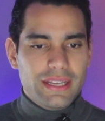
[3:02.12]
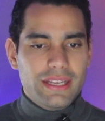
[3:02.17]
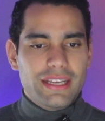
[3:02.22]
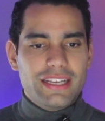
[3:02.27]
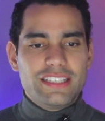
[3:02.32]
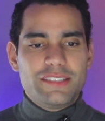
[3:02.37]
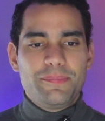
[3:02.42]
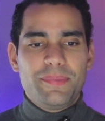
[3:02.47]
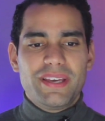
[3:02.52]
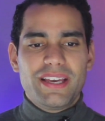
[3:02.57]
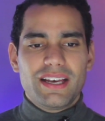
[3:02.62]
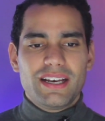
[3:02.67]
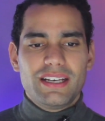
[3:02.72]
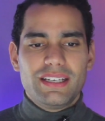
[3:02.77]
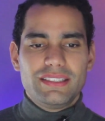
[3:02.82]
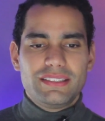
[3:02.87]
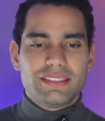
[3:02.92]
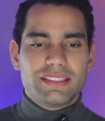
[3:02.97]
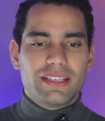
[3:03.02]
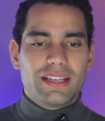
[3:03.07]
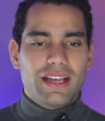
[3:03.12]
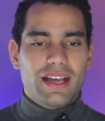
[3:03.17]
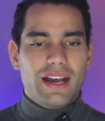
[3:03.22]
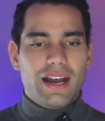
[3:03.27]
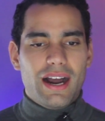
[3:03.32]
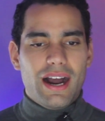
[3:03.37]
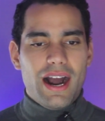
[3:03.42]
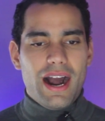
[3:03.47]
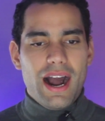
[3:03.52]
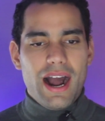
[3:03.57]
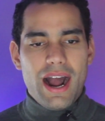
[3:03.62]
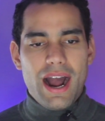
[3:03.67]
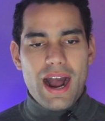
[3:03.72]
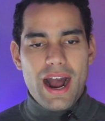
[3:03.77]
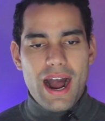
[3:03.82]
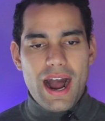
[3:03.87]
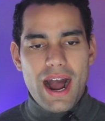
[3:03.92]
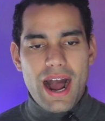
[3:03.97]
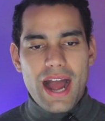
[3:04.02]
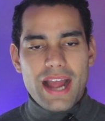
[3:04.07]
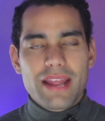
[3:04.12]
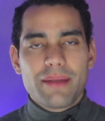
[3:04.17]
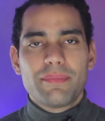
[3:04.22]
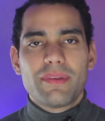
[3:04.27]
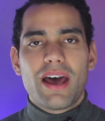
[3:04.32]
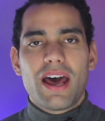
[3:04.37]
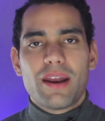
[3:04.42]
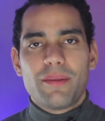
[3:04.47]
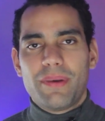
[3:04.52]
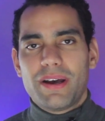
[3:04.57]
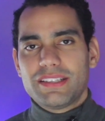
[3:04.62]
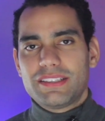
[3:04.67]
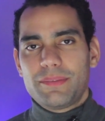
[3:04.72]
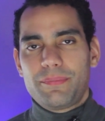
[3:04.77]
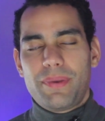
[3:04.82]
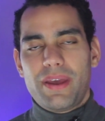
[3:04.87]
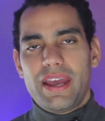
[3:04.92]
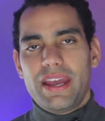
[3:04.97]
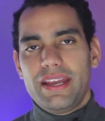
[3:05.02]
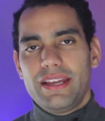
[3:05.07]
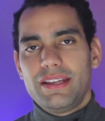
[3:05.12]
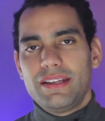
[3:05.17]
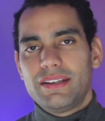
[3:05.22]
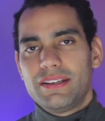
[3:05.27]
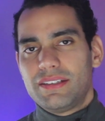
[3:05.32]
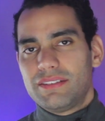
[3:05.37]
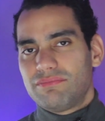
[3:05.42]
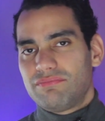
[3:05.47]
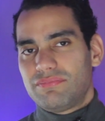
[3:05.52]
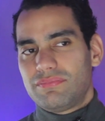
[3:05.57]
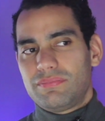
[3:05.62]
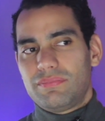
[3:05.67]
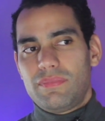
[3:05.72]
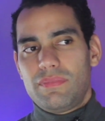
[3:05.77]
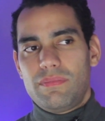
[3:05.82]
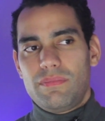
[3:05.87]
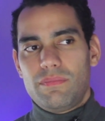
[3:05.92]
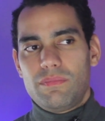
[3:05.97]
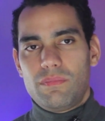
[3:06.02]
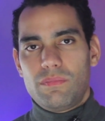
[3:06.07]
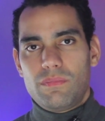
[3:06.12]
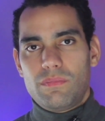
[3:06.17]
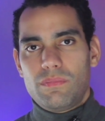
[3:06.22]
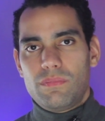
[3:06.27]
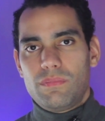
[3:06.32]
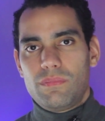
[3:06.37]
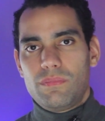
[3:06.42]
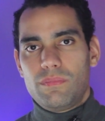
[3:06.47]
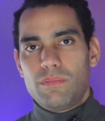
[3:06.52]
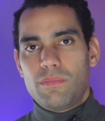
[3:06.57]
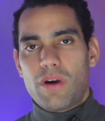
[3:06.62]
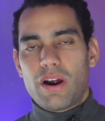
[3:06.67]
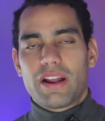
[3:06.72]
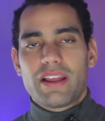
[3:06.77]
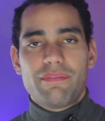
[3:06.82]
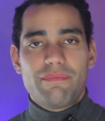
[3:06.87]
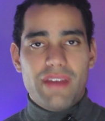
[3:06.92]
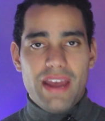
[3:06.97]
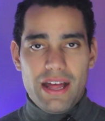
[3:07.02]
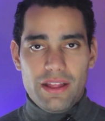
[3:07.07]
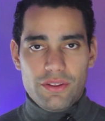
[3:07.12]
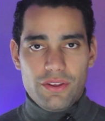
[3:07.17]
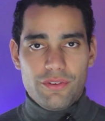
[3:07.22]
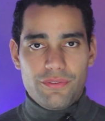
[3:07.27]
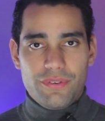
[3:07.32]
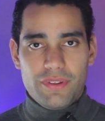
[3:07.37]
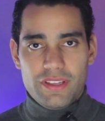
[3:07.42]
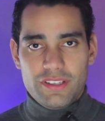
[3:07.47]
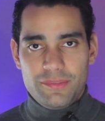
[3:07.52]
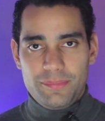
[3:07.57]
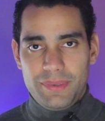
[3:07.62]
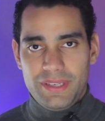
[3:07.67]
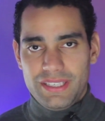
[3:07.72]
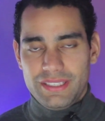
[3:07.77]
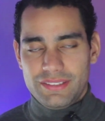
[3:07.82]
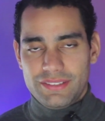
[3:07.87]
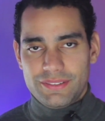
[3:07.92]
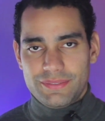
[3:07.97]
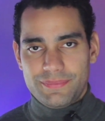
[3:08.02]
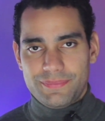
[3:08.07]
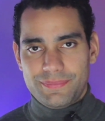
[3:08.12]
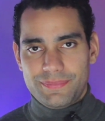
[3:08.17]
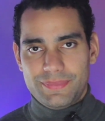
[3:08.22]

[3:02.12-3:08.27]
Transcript: is because I am not about to pay market value for this piece.